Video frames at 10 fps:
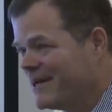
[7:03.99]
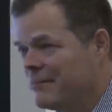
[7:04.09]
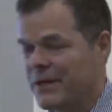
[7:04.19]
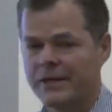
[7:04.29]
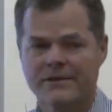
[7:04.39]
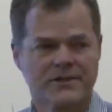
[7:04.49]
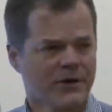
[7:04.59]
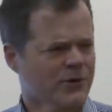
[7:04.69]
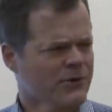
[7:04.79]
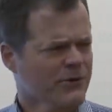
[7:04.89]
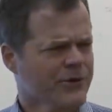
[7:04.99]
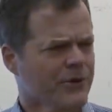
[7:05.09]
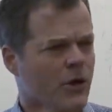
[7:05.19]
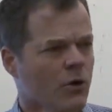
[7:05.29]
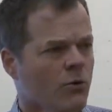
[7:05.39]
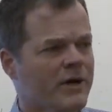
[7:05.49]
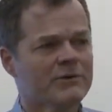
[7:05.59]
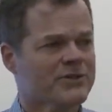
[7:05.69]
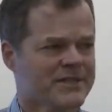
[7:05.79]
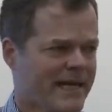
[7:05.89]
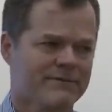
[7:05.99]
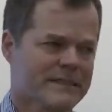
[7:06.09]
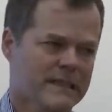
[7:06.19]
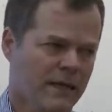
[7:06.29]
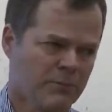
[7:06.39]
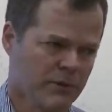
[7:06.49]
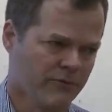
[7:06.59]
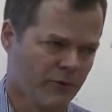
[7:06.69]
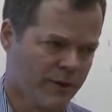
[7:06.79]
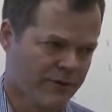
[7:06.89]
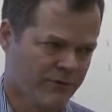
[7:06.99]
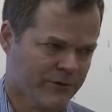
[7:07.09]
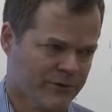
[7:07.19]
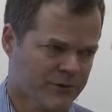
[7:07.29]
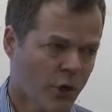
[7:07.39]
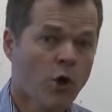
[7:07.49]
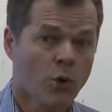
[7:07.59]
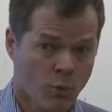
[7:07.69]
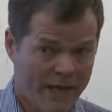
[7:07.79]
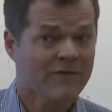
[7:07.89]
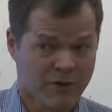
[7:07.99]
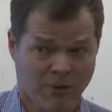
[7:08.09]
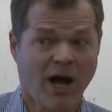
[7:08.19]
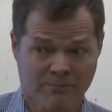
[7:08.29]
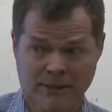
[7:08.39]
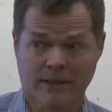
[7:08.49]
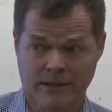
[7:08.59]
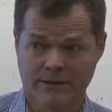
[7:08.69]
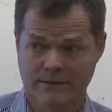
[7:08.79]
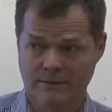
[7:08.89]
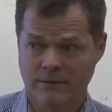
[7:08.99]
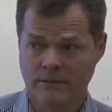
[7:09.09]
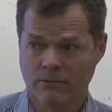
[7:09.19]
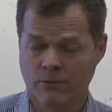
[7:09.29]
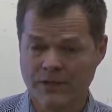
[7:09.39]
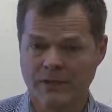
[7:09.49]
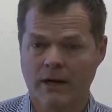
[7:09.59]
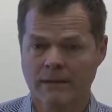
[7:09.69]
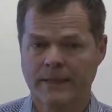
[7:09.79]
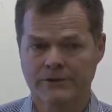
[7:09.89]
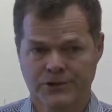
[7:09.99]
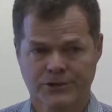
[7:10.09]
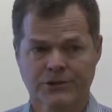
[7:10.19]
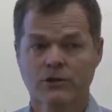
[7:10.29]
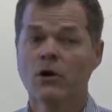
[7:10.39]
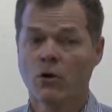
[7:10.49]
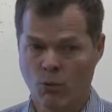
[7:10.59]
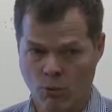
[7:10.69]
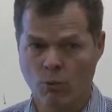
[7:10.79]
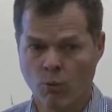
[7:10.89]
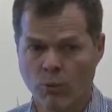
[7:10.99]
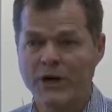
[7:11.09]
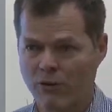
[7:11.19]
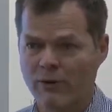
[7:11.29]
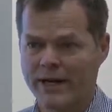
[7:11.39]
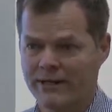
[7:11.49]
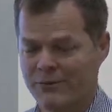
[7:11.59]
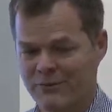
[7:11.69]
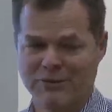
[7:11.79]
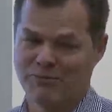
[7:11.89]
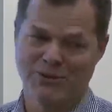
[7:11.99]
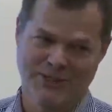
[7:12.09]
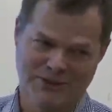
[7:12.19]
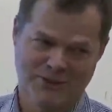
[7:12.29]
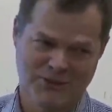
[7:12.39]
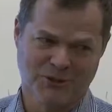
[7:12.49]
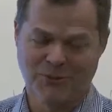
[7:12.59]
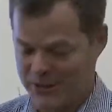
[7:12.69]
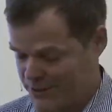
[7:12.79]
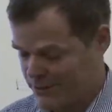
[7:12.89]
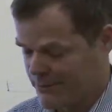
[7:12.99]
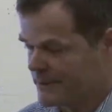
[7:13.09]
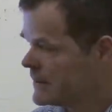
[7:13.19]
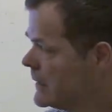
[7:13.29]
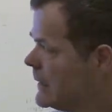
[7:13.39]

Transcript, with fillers: because I heard earlier, we don't just have a sample of the weather, folks. We have the population. When we talk about sugar, we are right on. We've been predicting the sugar price increase.